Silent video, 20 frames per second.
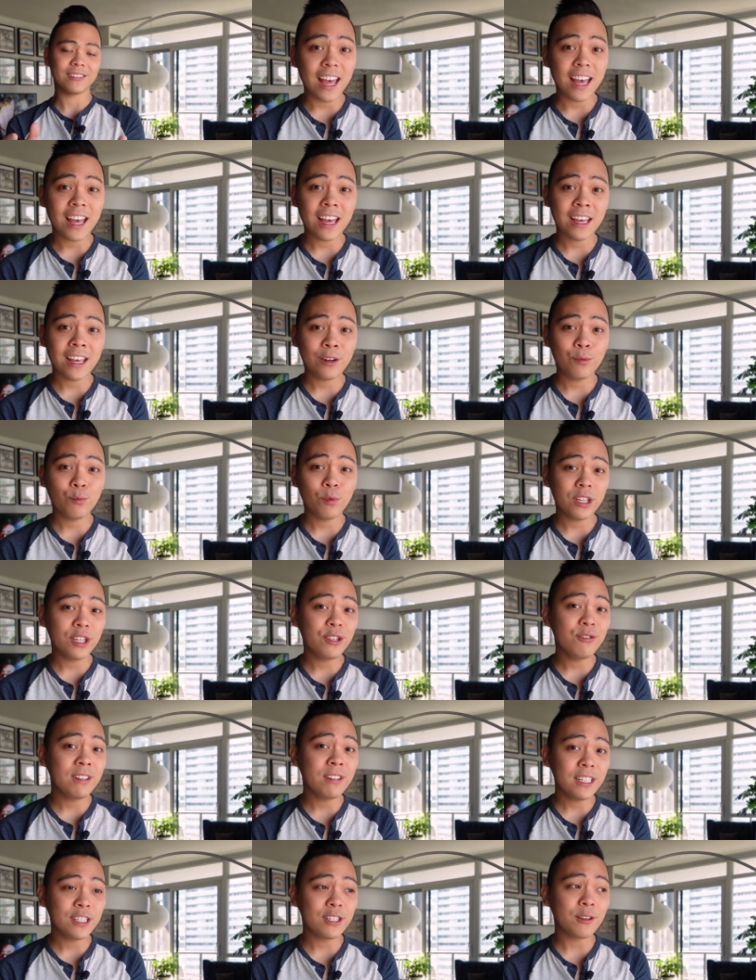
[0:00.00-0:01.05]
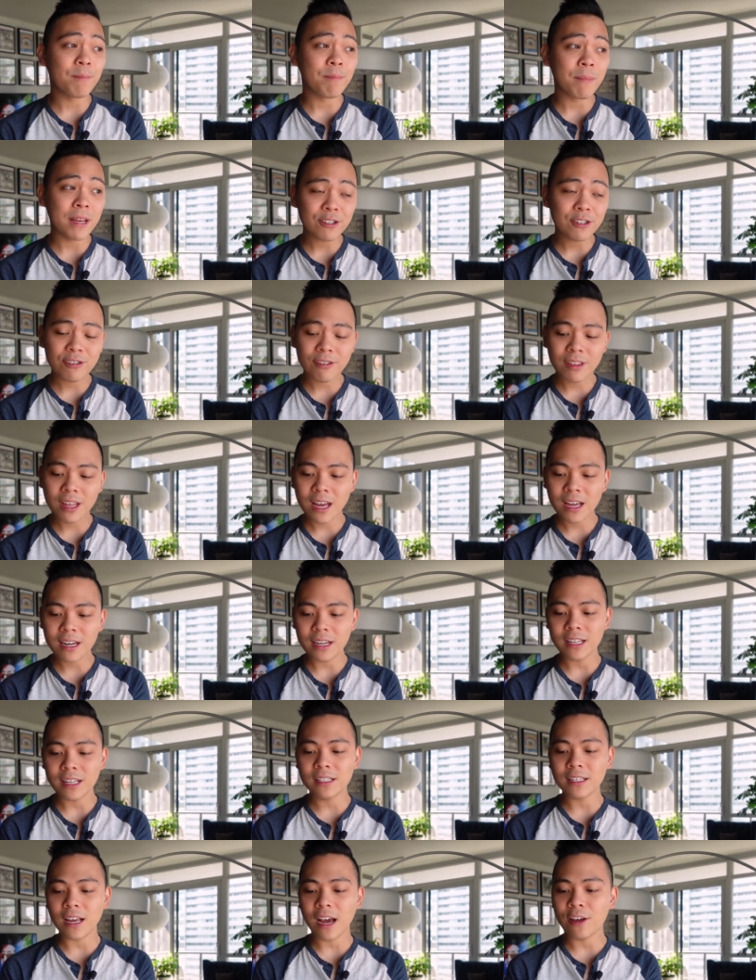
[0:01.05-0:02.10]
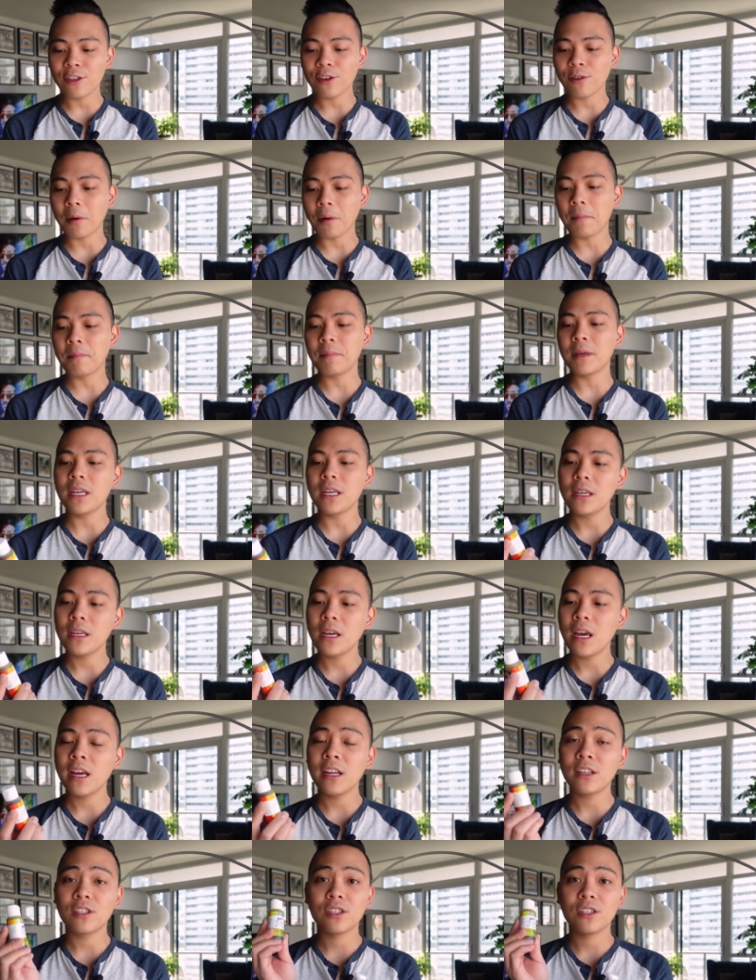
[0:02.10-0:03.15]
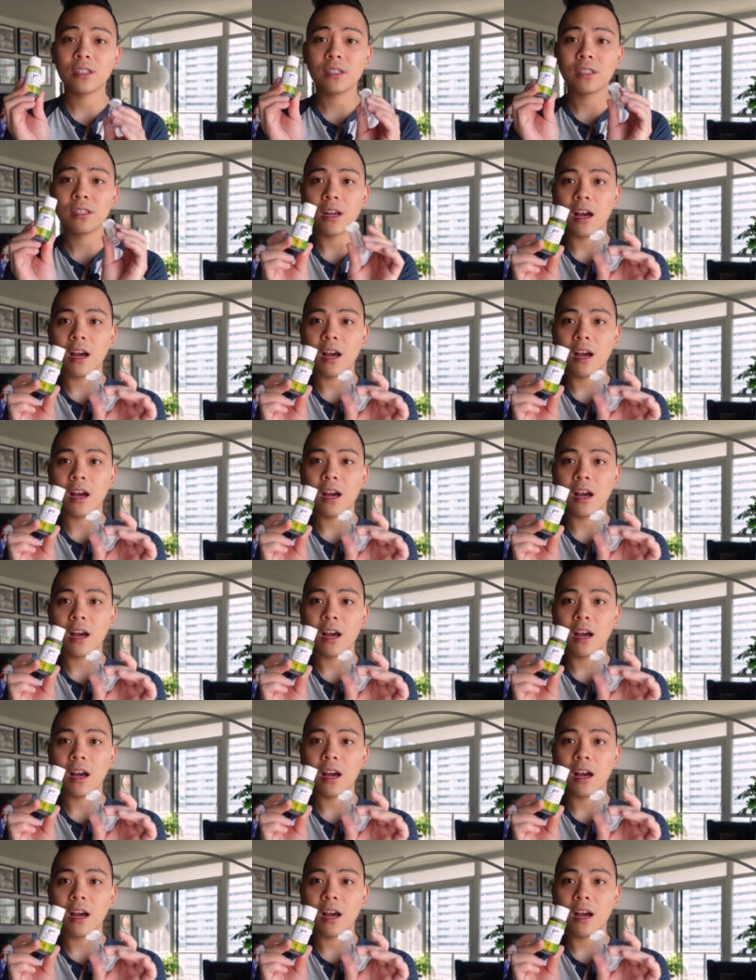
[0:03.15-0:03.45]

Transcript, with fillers: And what you need to measure that is either a pH